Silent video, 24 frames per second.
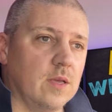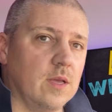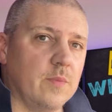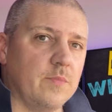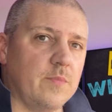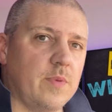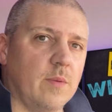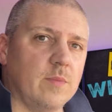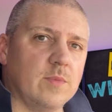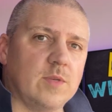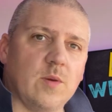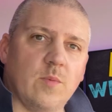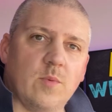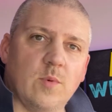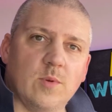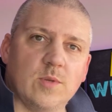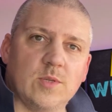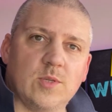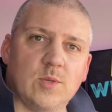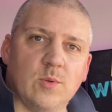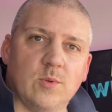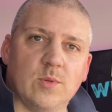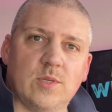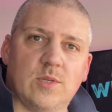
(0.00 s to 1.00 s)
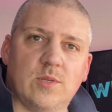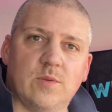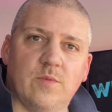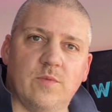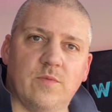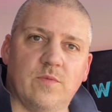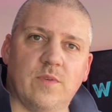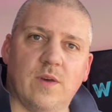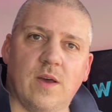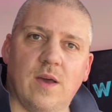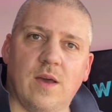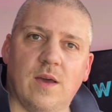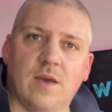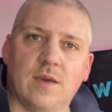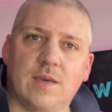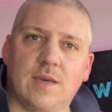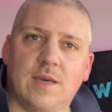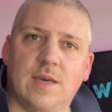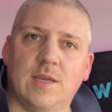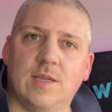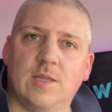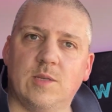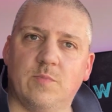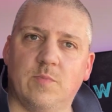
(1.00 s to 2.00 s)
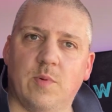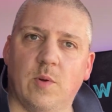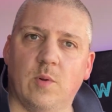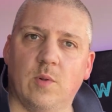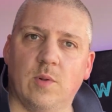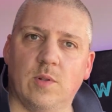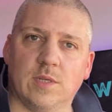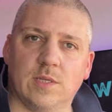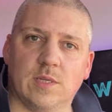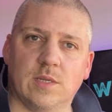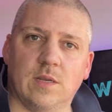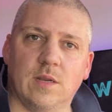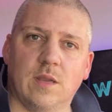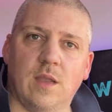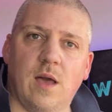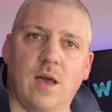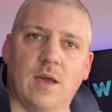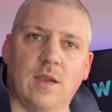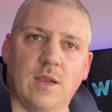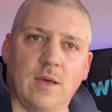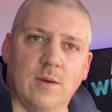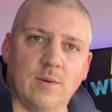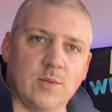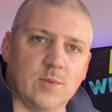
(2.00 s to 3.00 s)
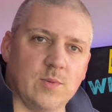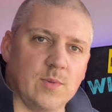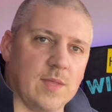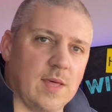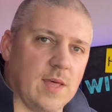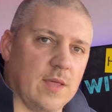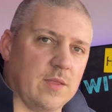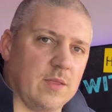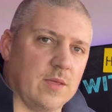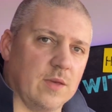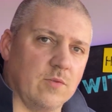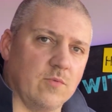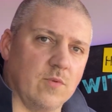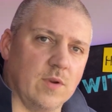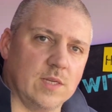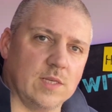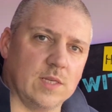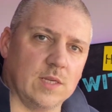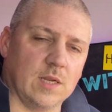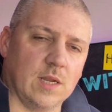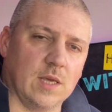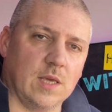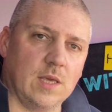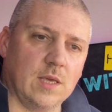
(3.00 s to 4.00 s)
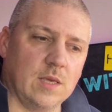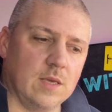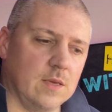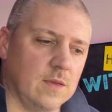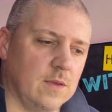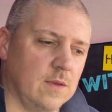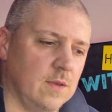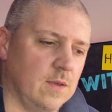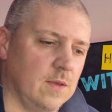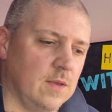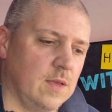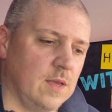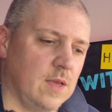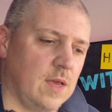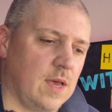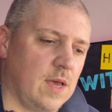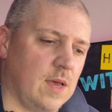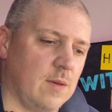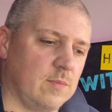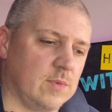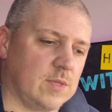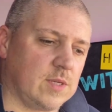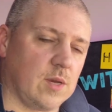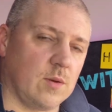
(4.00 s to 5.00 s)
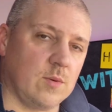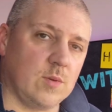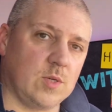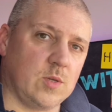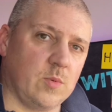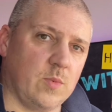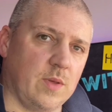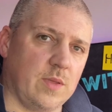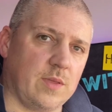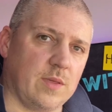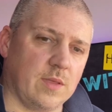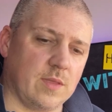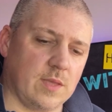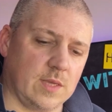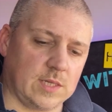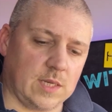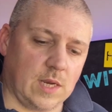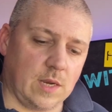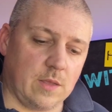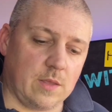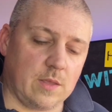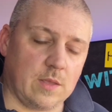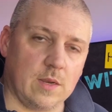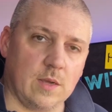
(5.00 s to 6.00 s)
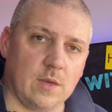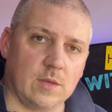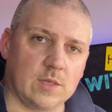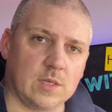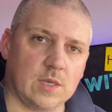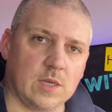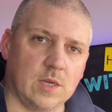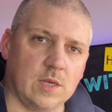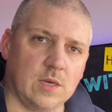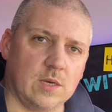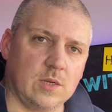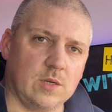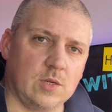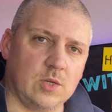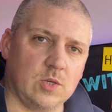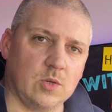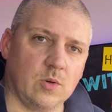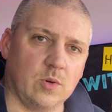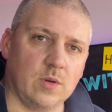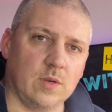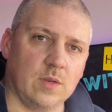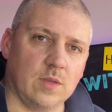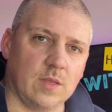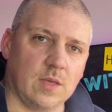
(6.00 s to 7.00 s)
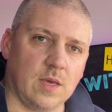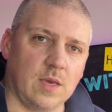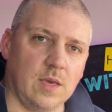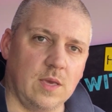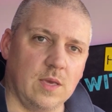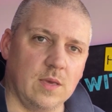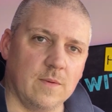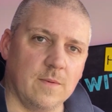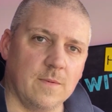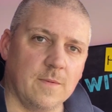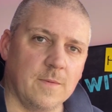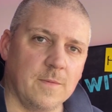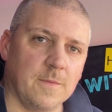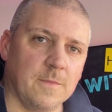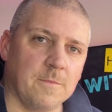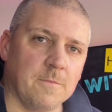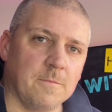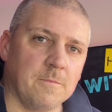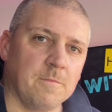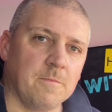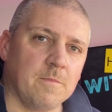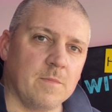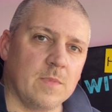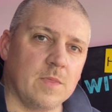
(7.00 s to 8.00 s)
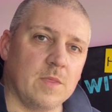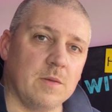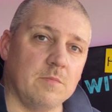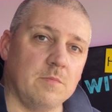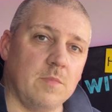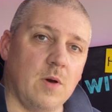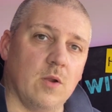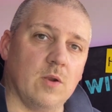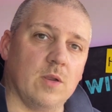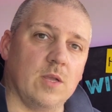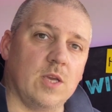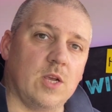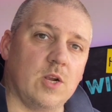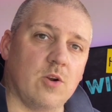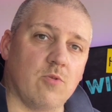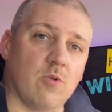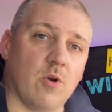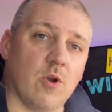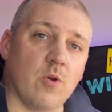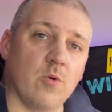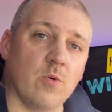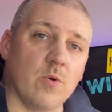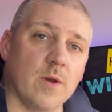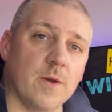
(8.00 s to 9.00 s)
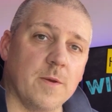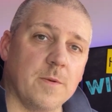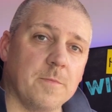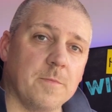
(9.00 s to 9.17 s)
Pumped up all sorts of kids' balls and lilos with that thing recently. So do we think there's anything else going to join the motley crew?